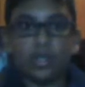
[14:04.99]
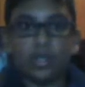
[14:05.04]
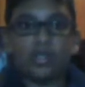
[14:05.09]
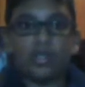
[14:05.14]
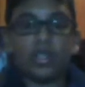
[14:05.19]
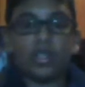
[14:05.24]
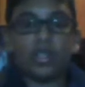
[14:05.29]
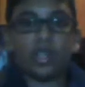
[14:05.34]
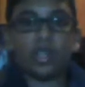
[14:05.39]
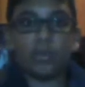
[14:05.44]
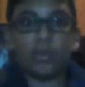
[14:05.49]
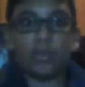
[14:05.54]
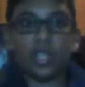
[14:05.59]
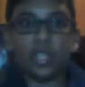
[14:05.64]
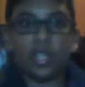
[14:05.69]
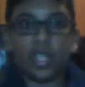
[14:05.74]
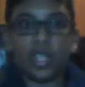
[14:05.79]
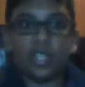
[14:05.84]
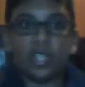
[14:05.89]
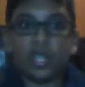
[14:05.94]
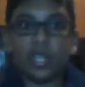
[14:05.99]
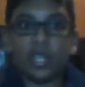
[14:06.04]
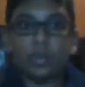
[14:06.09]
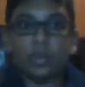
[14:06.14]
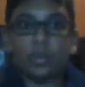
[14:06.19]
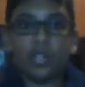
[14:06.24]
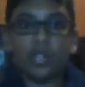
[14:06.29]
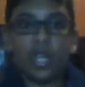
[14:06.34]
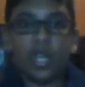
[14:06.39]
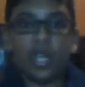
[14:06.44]
Sure, there can be
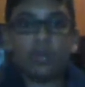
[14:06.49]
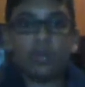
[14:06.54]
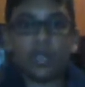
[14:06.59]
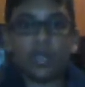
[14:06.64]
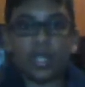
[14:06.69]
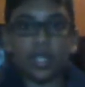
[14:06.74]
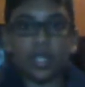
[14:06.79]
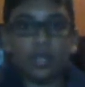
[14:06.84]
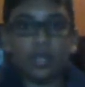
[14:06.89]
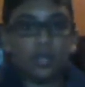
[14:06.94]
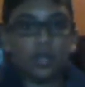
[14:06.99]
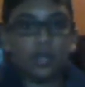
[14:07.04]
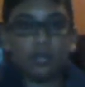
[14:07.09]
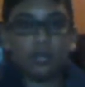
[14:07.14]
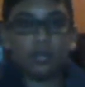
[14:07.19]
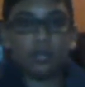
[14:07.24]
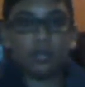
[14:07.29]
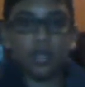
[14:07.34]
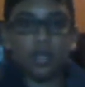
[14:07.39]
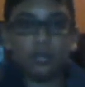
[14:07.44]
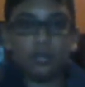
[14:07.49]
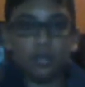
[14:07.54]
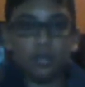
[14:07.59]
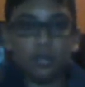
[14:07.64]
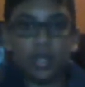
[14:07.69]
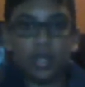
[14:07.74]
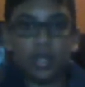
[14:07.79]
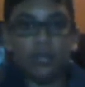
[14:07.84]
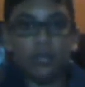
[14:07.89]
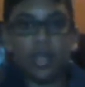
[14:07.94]
99.9%. There
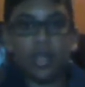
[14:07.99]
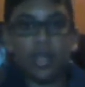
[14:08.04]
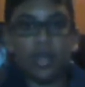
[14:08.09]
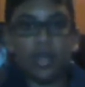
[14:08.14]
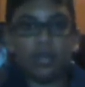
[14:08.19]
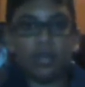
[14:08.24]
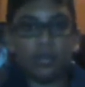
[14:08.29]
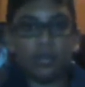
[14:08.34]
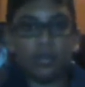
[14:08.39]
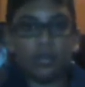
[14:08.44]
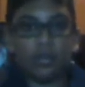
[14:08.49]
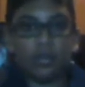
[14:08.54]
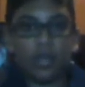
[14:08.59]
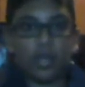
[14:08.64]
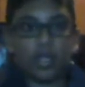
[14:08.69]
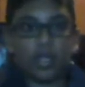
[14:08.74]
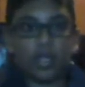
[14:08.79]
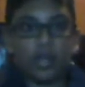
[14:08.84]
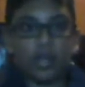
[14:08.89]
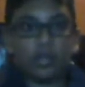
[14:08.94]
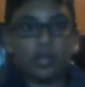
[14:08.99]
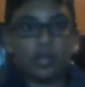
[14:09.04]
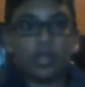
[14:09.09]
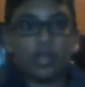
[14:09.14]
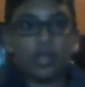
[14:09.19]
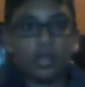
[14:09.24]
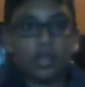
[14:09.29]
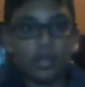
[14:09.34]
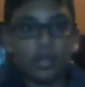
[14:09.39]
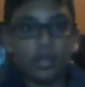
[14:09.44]
will never ever be such
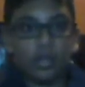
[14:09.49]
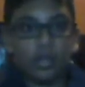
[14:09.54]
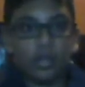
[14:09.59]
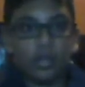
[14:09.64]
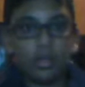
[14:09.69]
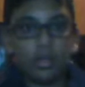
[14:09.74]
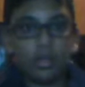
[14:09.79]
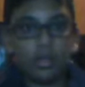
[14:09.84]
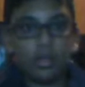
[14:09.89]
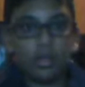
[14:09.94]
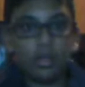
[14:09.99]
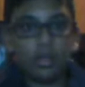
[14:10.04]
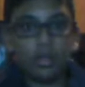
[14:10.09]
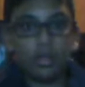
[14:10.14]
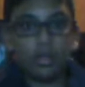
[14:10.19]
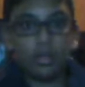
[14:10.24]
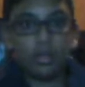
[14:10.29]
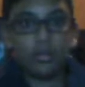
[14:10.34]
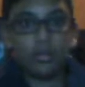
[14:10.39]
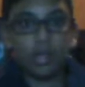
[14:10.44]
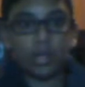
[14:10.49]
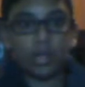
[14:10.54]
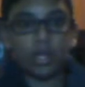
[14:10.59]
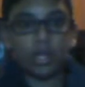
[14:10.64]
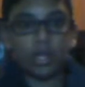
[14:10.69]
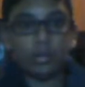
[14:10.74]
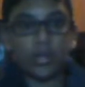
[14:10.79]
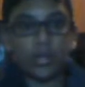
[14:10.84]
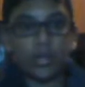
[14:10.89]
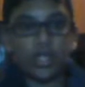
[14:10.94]

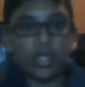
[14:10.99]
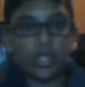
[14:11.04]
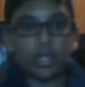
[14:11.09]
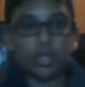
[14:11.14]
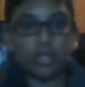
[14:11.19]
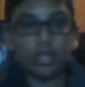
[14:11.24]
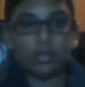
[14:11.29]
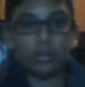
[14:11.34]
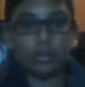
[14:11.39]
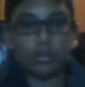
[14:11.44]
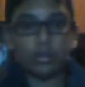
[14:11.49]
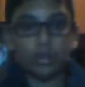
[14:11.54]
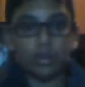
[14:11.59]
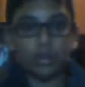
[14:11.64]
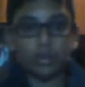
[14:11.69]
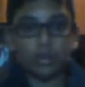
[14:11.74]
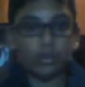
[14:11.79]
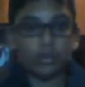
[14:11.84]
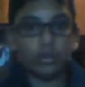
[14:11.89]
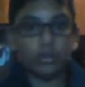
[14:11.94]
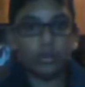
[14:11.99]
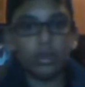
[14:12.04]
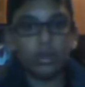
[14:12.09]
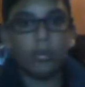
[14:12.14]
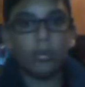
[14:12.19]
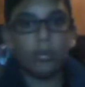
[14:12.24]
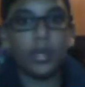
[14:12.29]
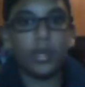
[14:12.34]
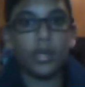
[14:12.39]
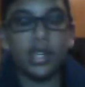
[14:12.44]
100% control.
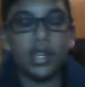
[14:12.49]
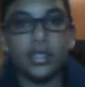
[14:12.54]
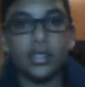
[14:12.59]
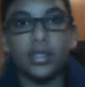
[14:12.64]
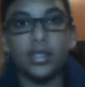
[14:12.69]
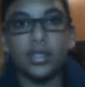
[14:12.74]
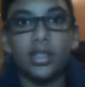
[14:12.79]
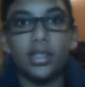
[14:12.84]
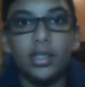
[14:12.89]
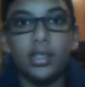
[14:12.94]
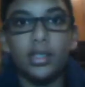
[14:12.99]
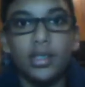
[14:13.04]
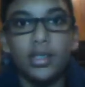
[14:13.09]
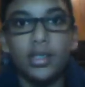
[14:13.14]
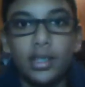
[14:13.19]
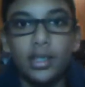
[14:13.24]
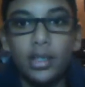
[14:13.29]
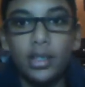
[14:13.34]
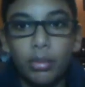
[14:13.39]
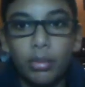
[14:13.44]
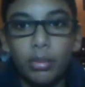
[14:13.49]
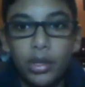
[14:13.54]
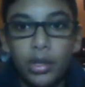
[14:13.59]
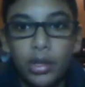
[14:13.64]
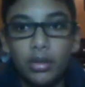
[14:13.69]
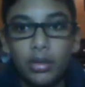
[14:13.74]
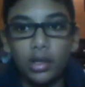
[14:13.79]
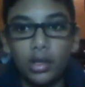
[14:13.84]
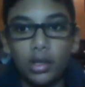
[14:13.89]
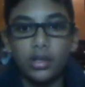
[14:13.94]
Because
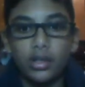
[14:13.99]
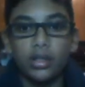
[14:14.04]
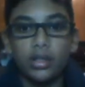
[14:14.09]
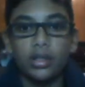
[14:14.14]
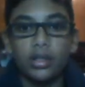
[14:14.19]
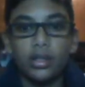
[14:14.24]
computers,